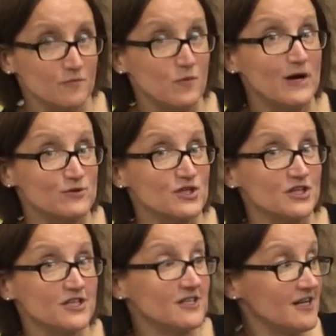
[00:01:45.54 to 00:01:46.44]
Well
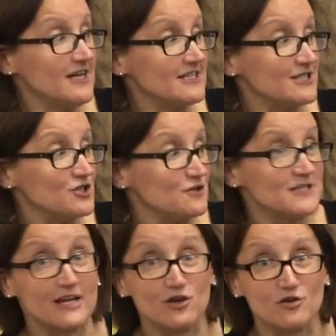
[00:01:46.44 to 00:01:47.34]
done. Did you
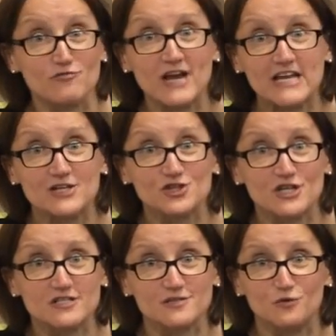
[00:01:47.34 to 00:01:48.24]
say
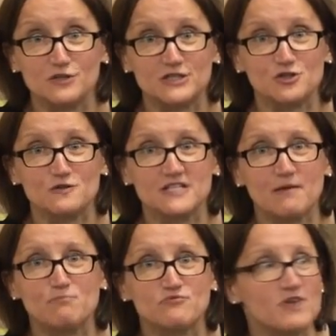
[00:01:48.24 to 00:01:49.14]
courageous or did you
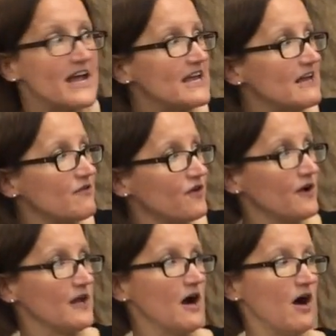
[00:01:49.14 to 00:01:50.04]
say brave?
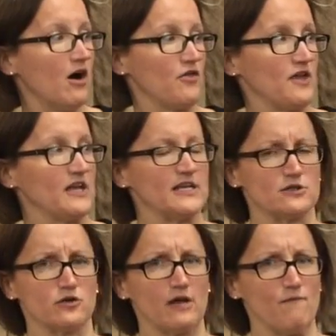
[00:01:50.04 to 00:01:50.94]
I think
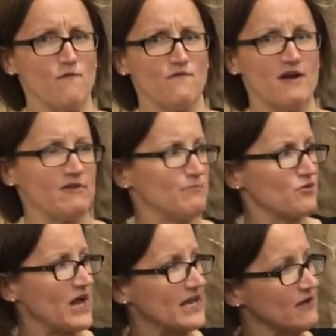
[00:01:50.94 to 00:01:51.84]
he's looking very
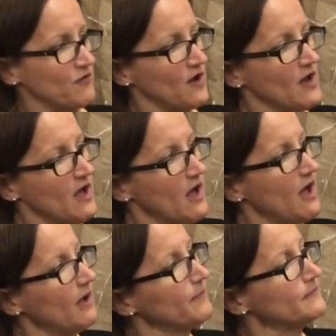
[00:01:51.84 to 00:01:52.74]
brave.
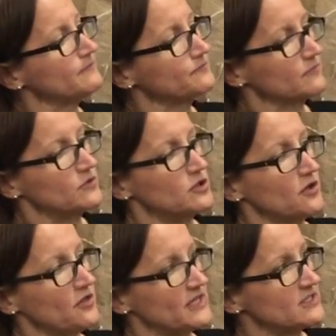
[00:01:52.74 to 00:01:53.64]

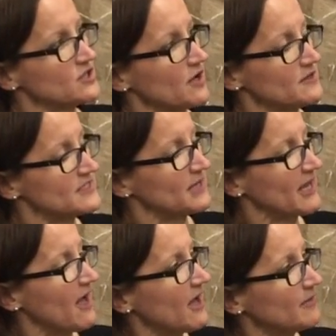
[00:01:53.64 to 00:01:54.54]
Nothing's going to
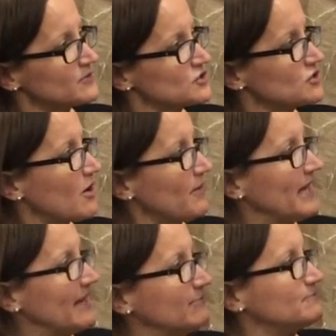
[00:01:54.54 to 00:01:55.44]
stop
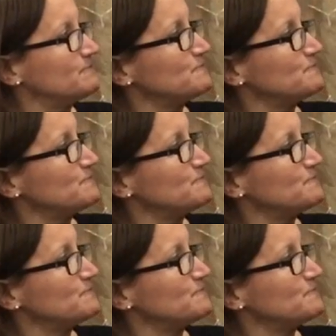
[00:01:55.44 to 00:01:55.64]
him.